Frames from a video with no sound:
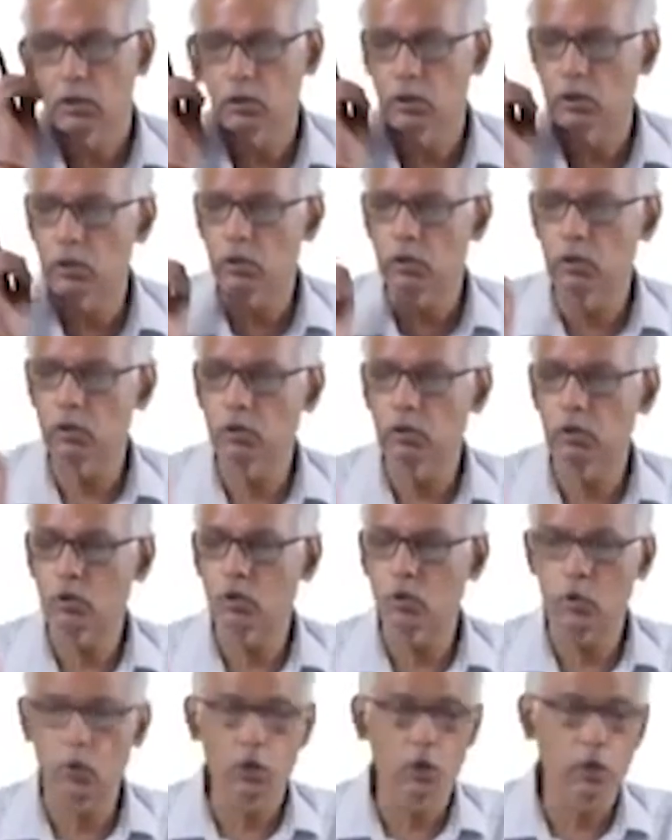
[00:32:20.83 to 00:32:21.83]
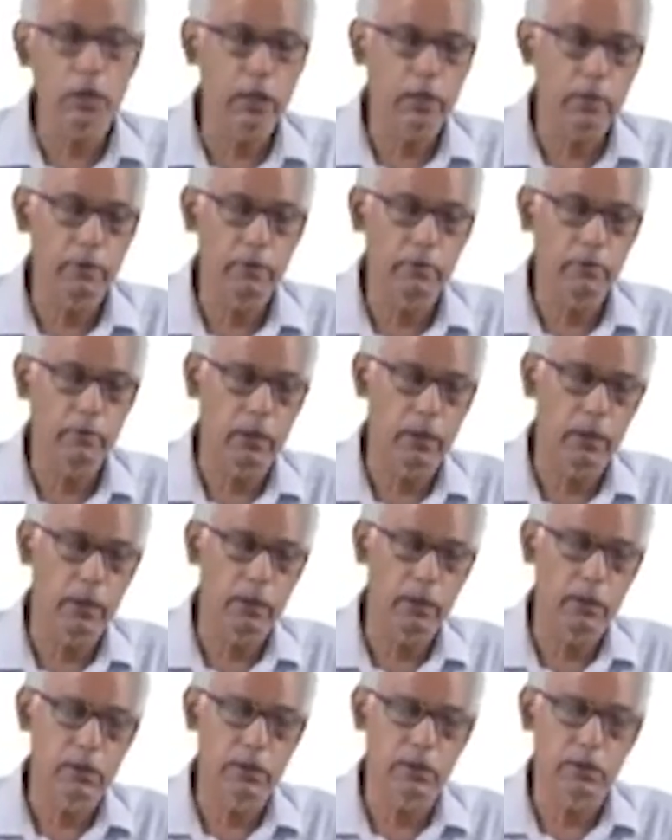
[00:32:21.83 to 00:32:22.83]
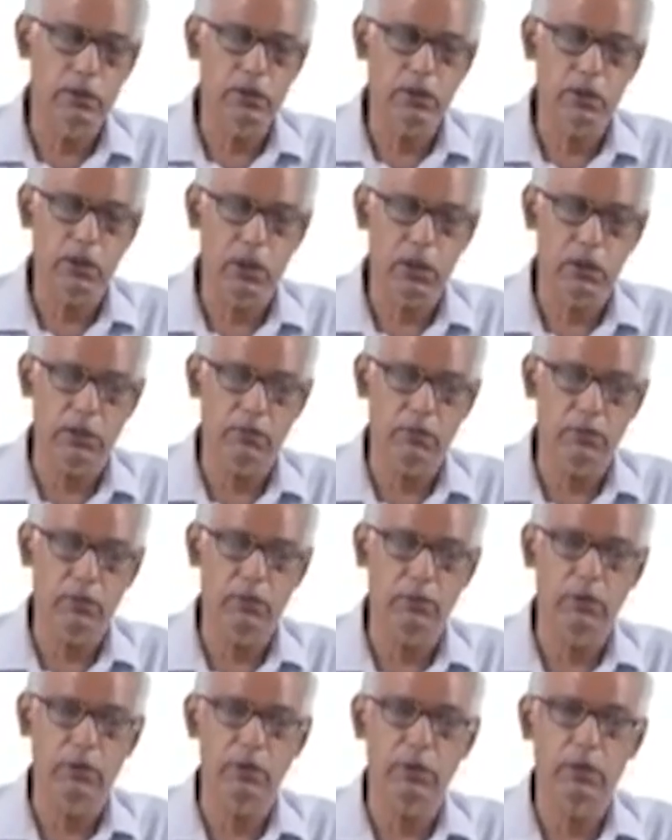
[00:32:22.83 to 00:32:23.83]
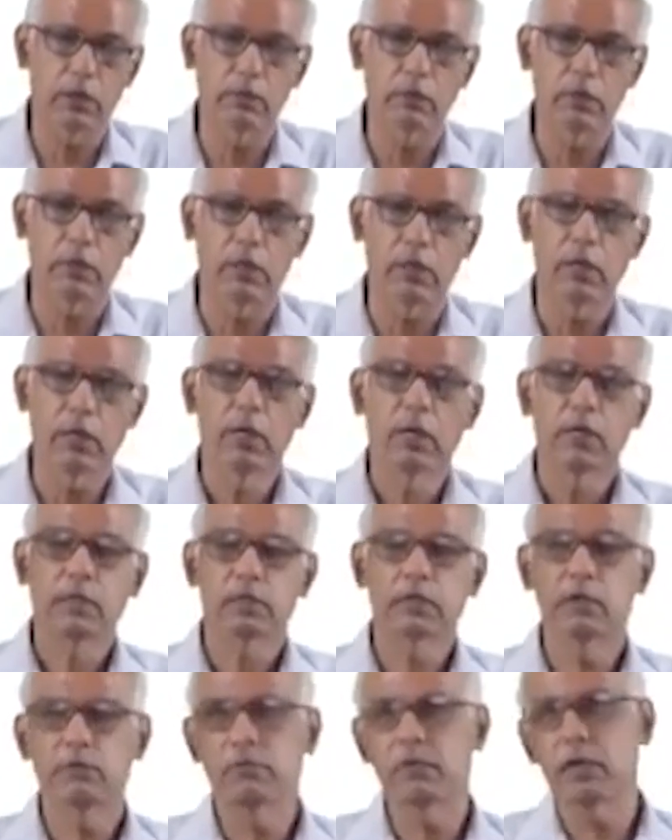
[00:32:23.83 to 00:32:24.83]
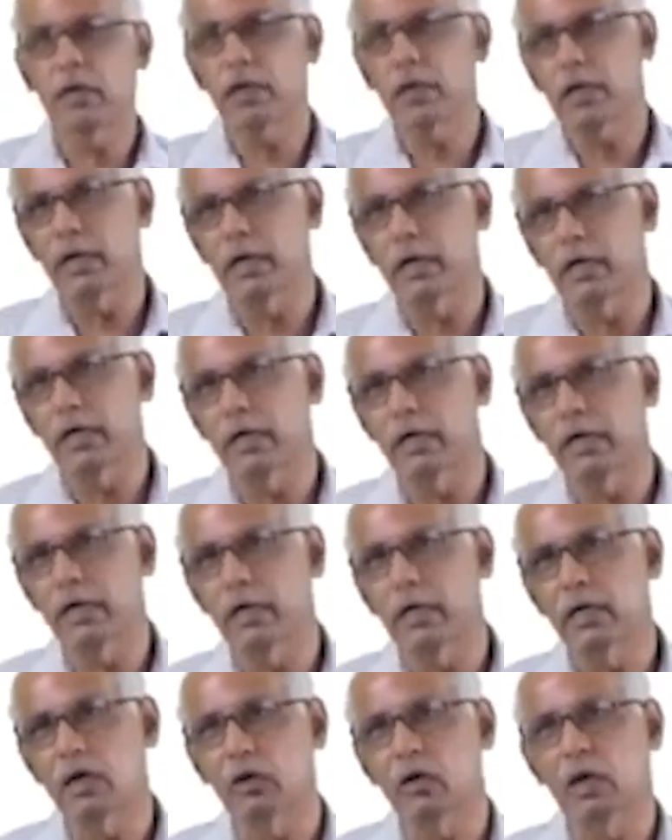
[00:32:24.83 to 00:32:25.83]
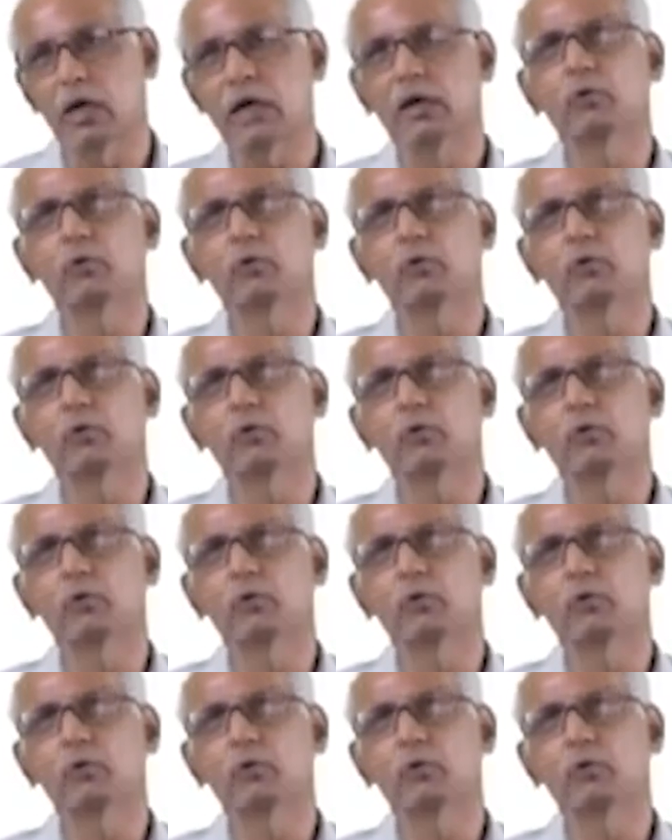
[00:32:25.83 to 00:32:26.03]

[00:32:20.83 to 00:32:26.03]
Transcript: due to corona discharge from the terminal. See, we are handling now high